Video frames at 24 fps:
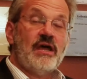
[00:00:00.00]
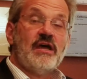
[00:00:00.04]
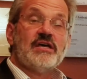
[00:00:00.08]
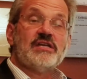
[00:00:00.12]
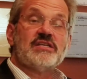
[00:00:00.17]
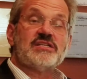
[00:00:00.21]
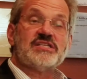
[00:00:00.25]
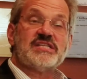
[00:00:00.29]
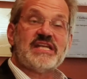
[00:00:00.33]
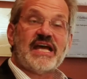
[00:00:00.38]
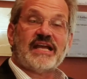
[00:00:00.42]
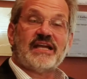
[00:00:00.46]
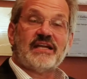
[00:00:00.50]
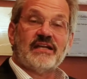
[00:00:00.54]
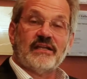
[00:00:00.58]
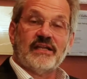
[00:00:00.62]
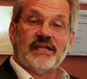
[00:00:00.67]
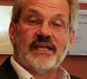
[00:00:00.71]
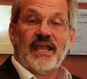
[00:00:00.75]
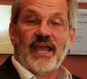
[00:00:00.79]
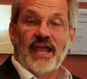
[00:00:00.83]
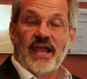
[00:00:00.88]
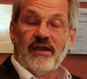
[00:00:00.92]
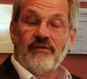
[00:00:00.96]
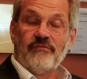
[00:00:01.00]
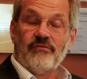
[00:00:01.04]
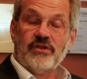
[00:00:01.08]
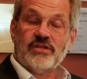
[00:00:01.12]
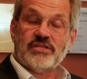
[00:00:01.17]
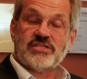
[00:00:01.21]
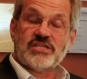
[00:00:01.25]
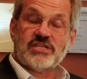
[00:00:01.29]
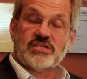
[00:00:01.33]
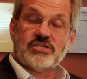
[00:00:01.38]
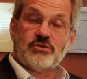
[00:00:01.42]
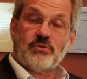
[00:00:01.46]
Secondly, every
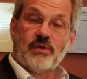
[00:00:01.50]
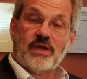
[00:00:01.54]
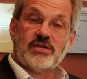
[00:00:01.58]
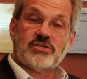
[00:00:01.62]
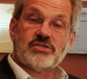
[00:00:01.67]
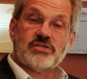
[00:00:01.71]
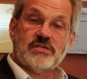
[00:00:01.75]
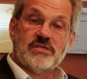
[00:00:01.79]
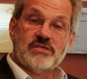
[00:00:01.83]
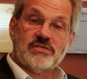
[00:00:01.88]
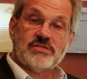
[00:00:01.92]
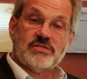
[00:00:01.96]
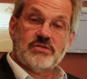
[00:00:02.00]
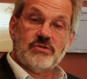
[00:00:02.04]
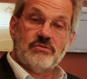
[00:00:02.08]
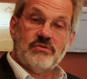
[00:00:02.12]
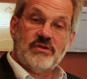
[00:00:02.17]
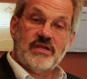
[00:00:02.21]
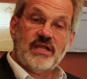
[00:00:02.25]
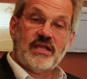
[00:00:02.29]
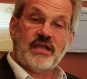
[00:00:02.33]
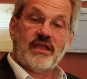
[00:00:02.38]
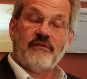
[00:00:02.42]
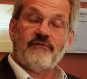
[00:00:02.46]
situation is unique.